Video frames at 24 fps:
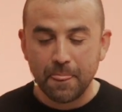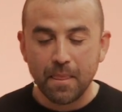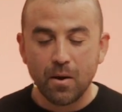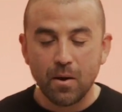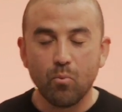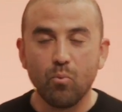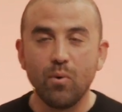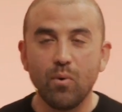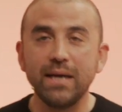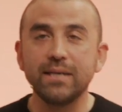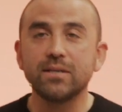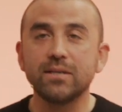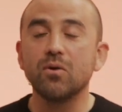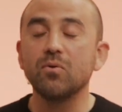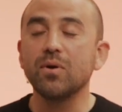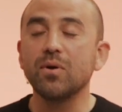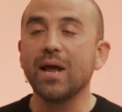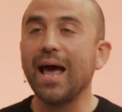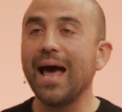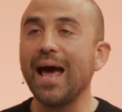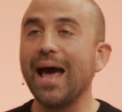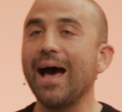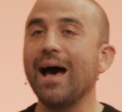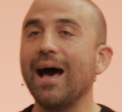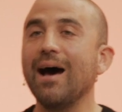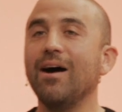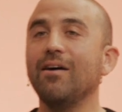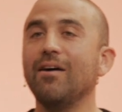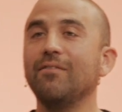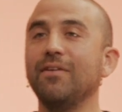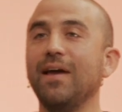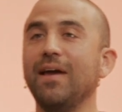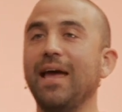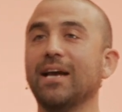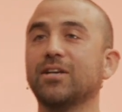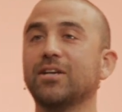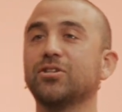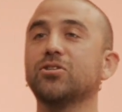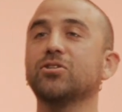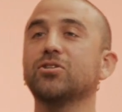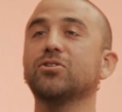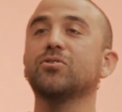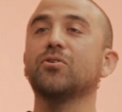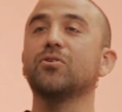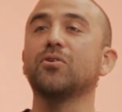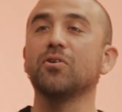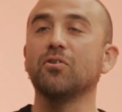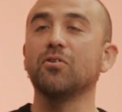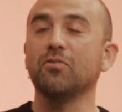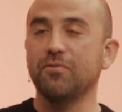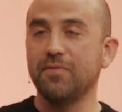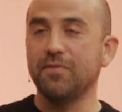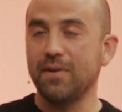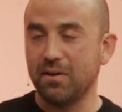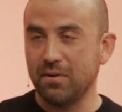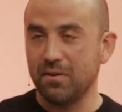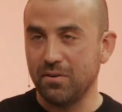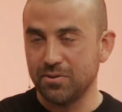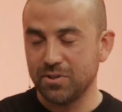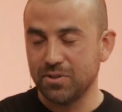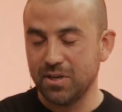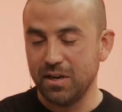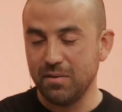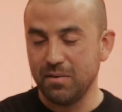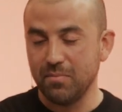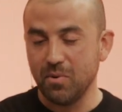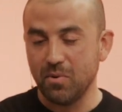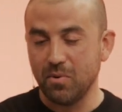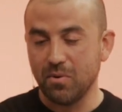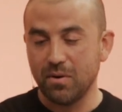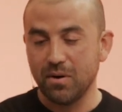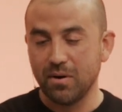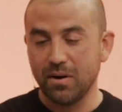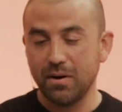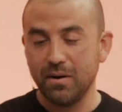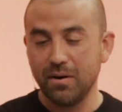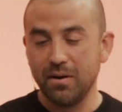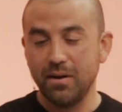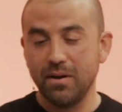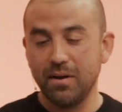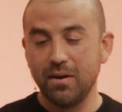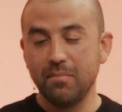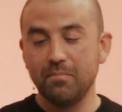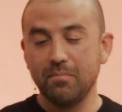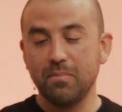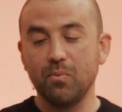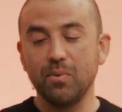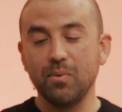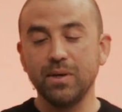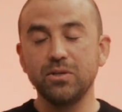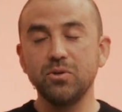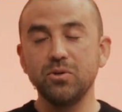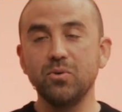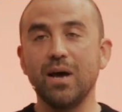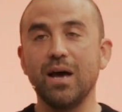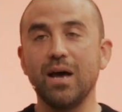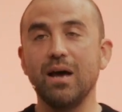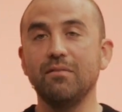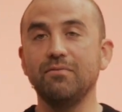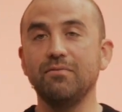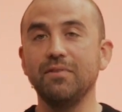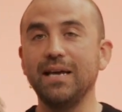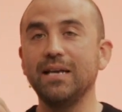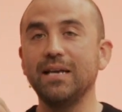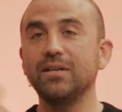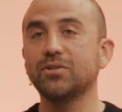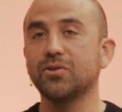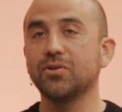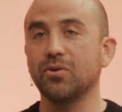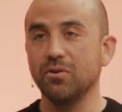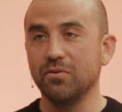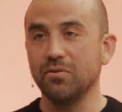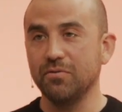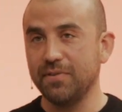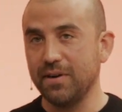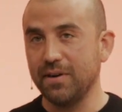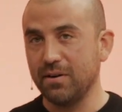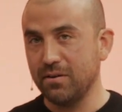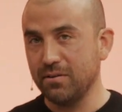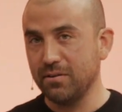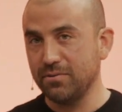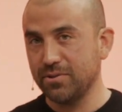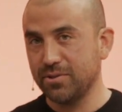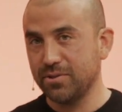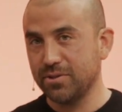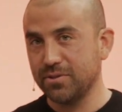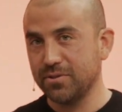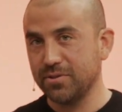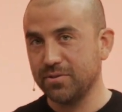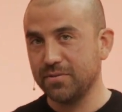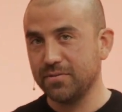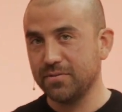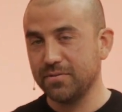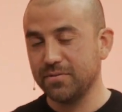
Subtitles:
We don't have external pharaohs anymore, but we do have internal pharaohs.